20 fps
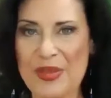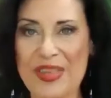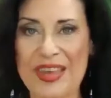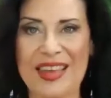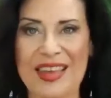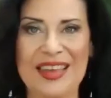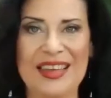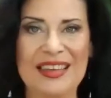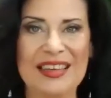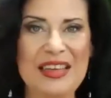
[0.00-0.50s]
the
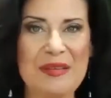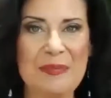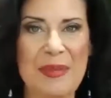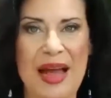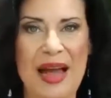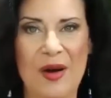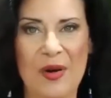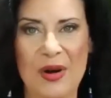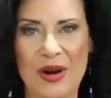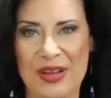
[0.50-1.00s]
healing
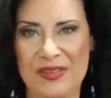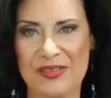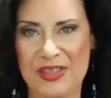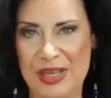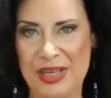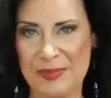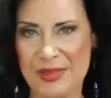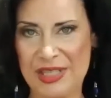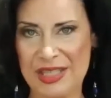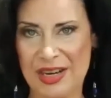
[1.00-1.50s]
power of
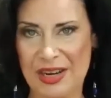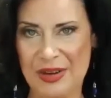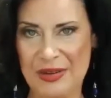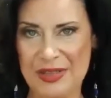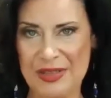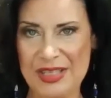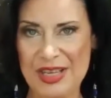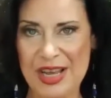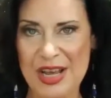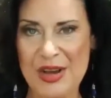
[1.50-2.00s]

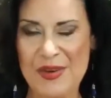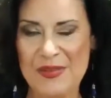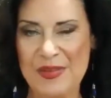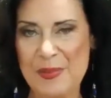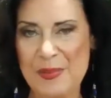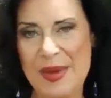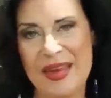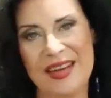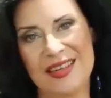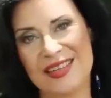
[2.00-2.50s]
gemstones for
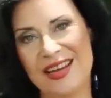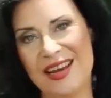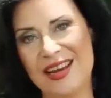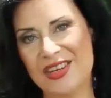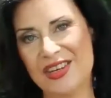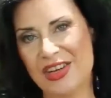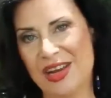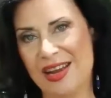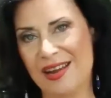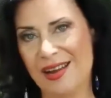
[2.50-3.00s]

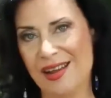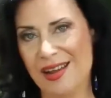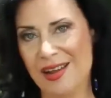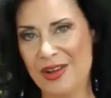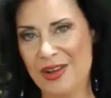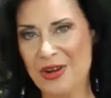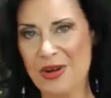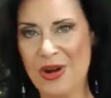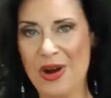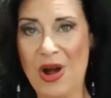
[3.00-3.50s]
meditation,
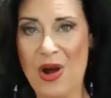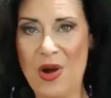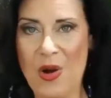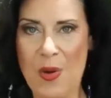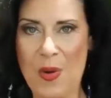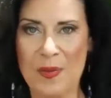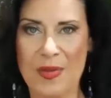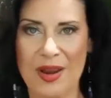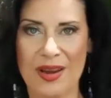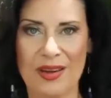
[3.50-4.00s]
your
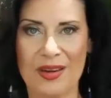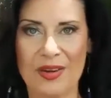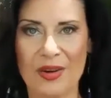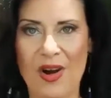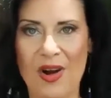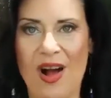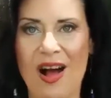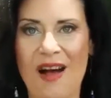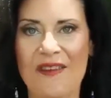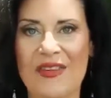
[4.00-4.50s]
home, your
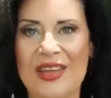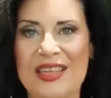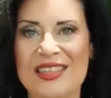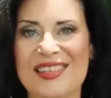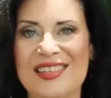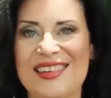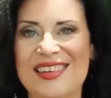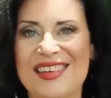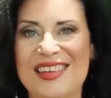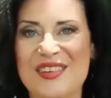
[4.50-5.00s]

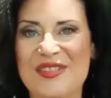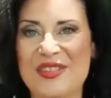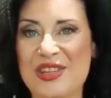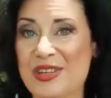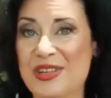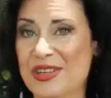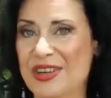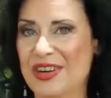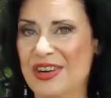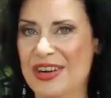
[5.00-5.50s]
office, even
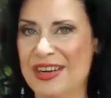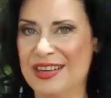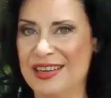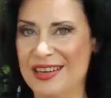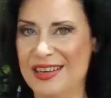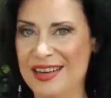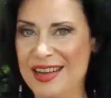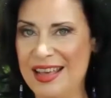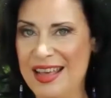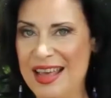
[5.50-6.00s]
your garden.